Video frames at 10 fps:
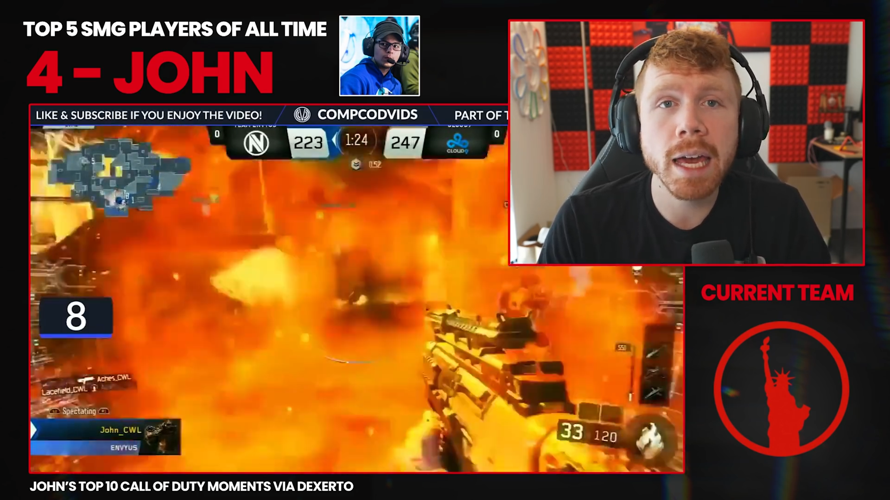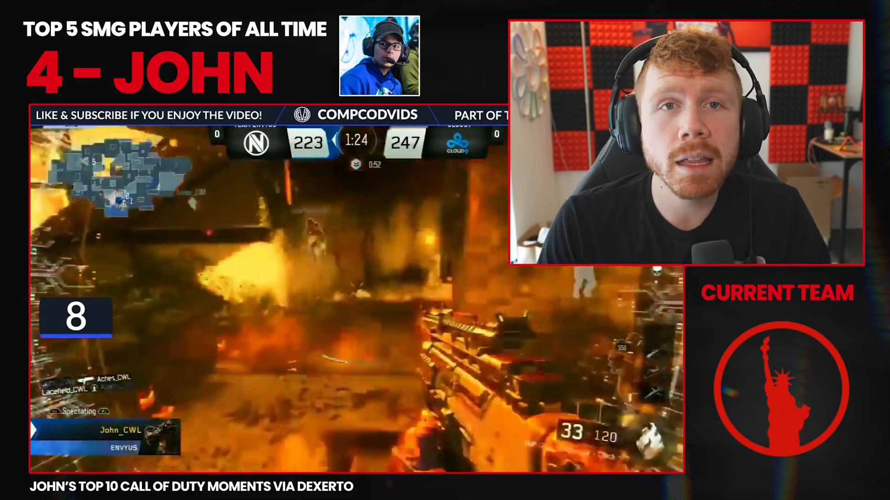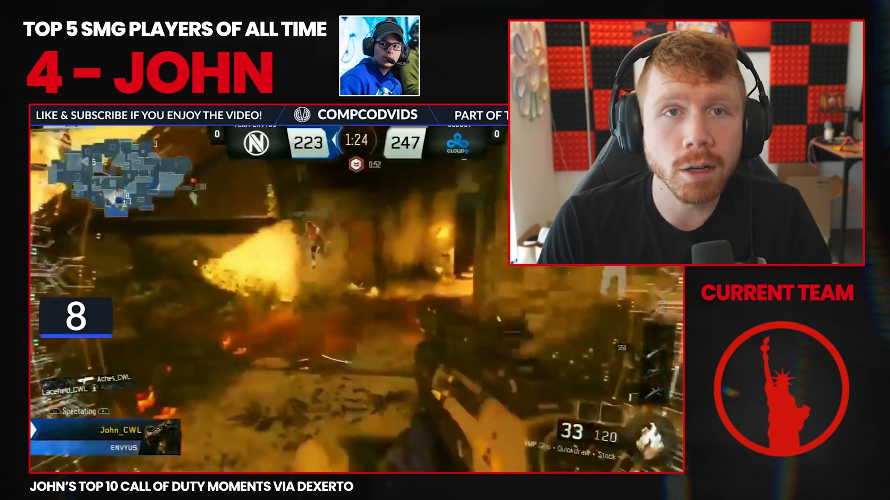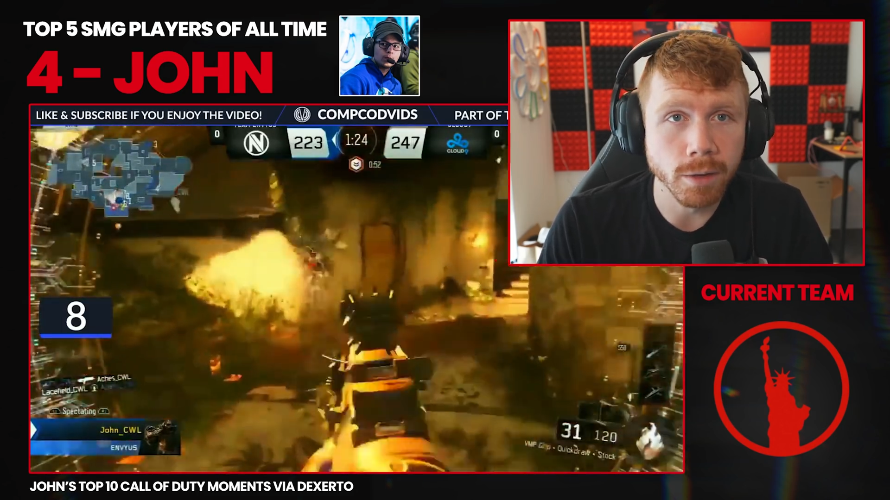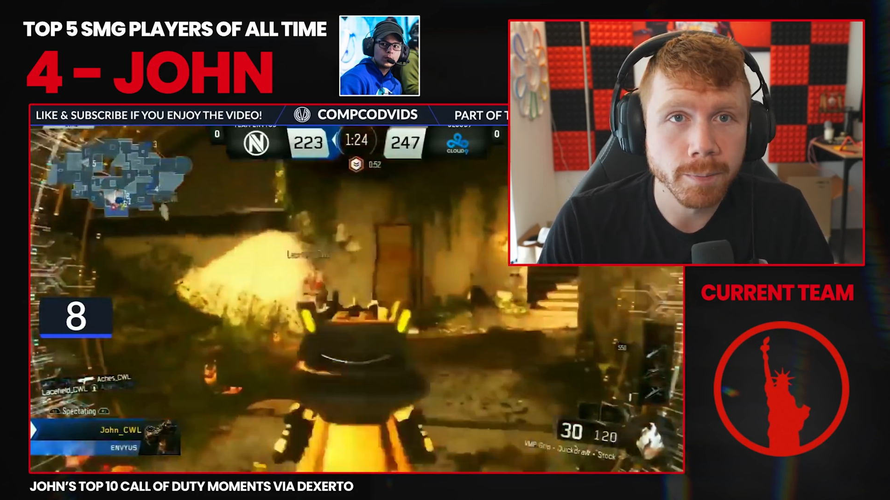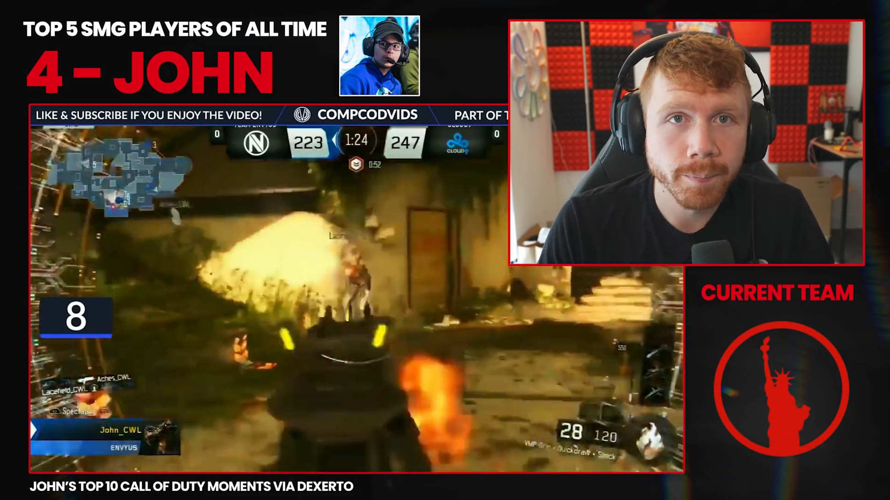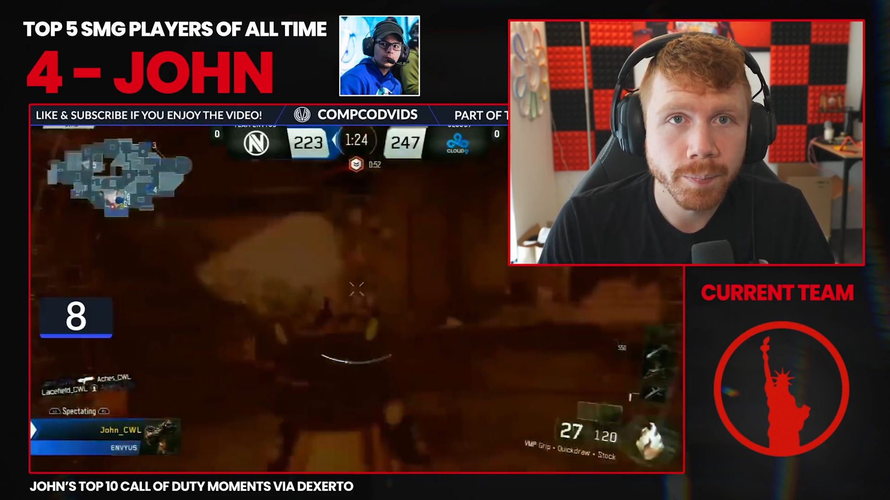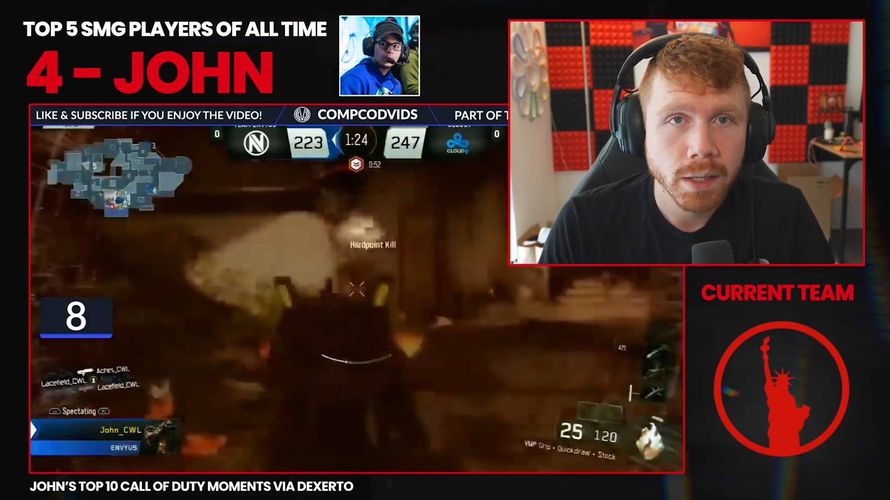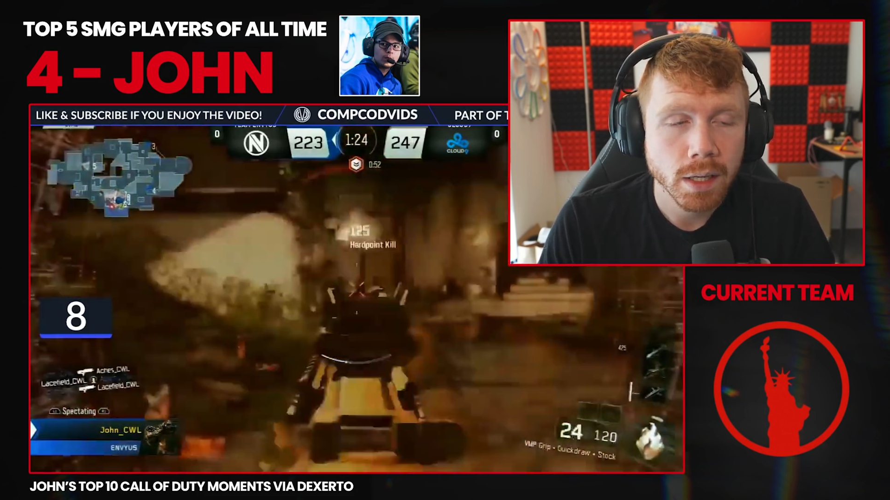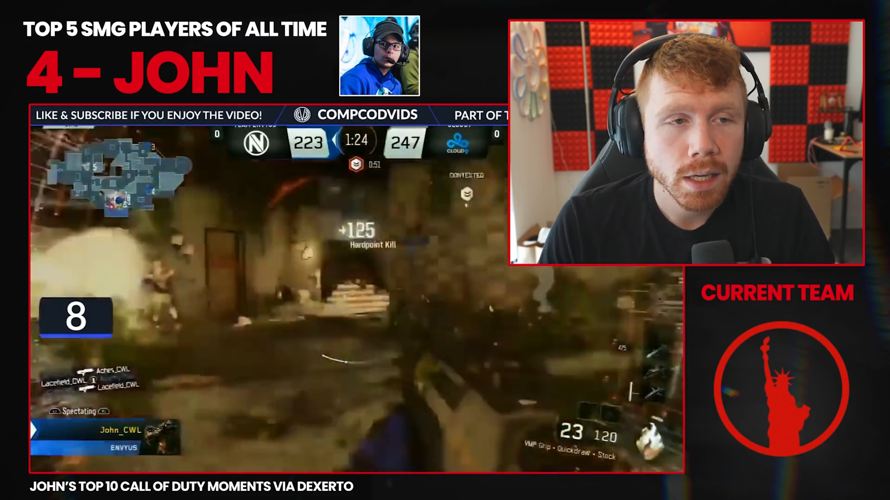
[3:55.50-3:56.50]
Halo,
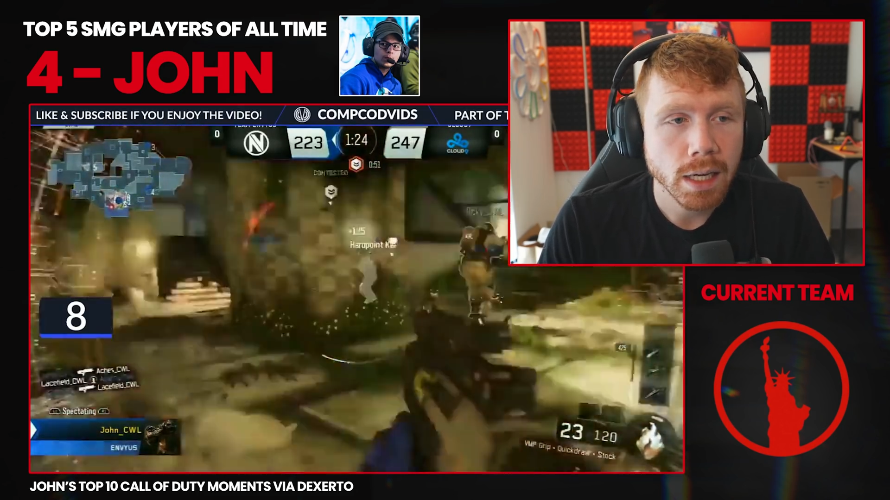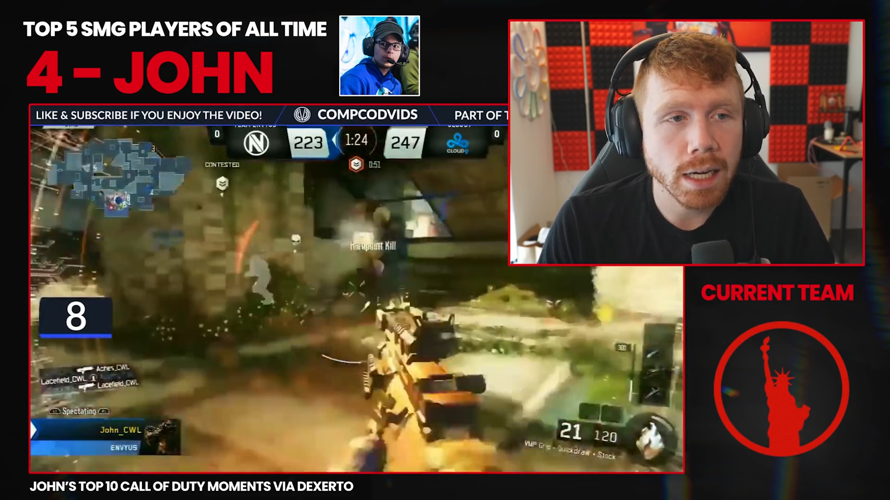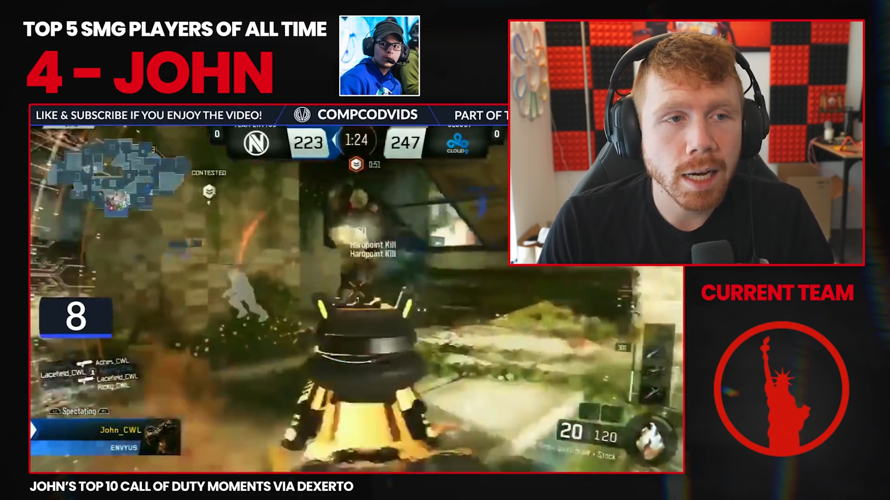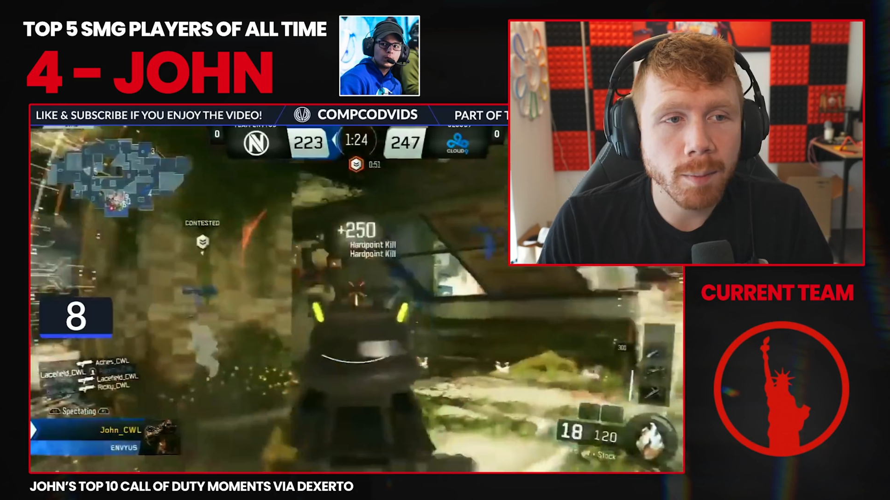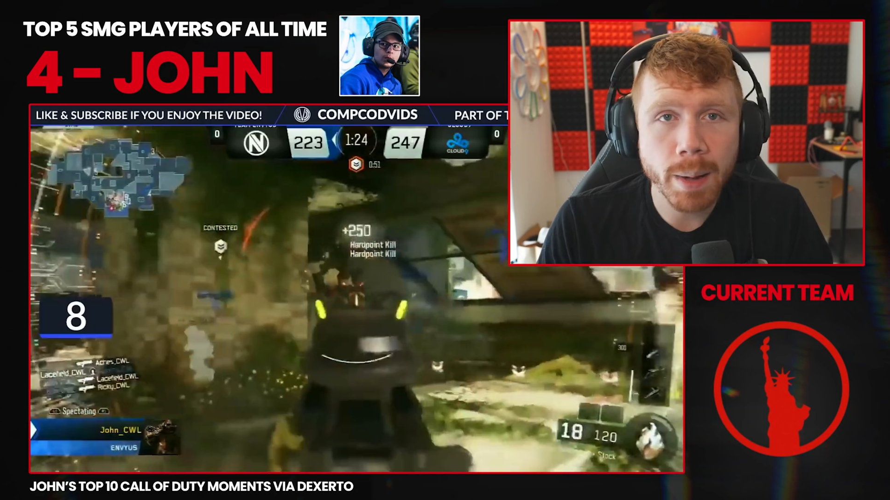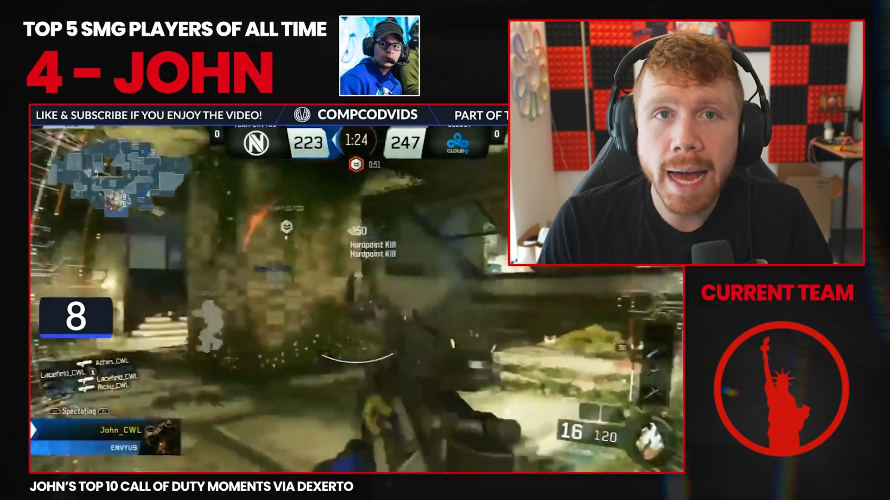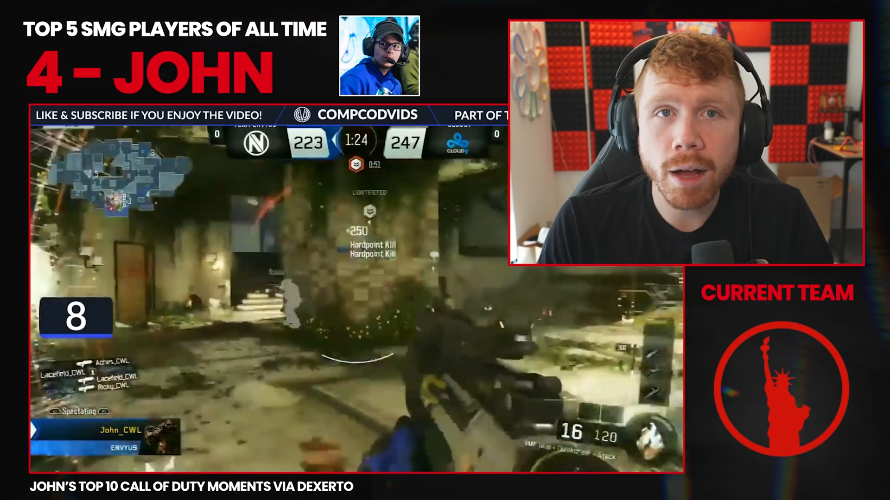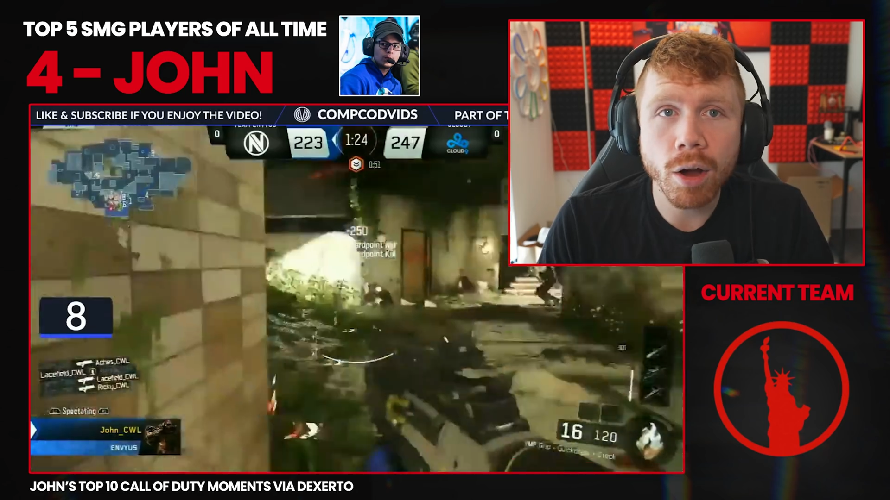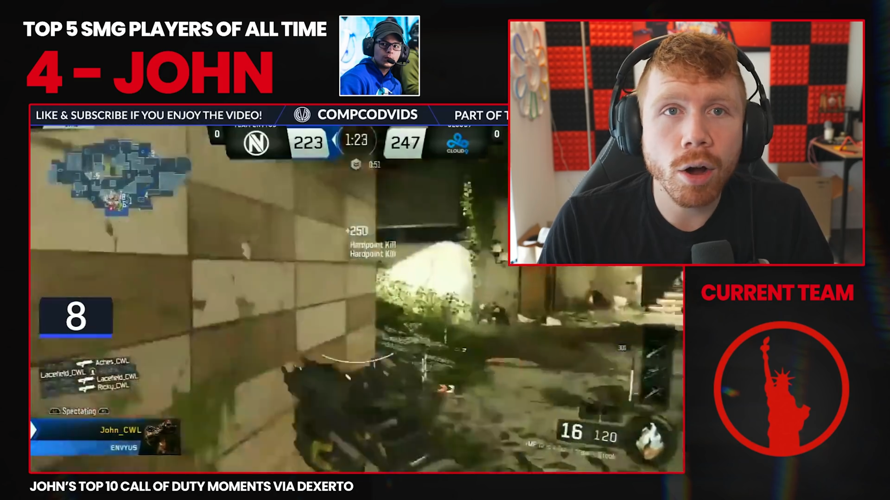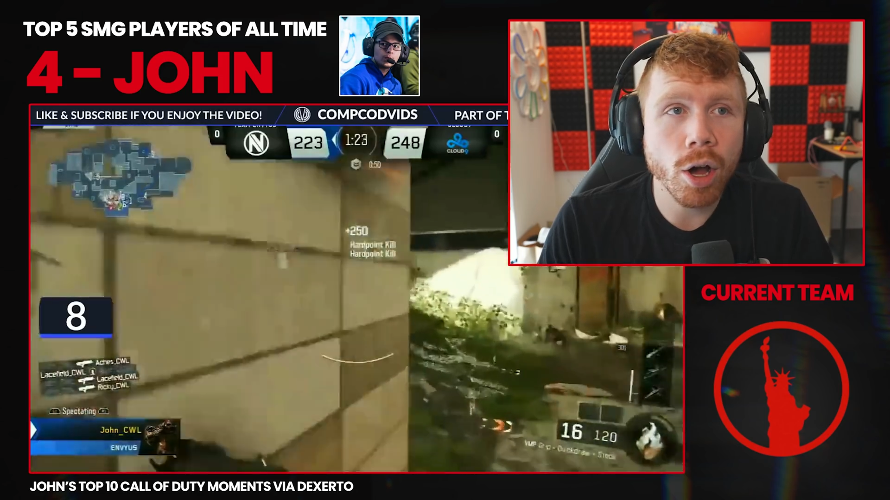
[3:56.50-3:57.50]
back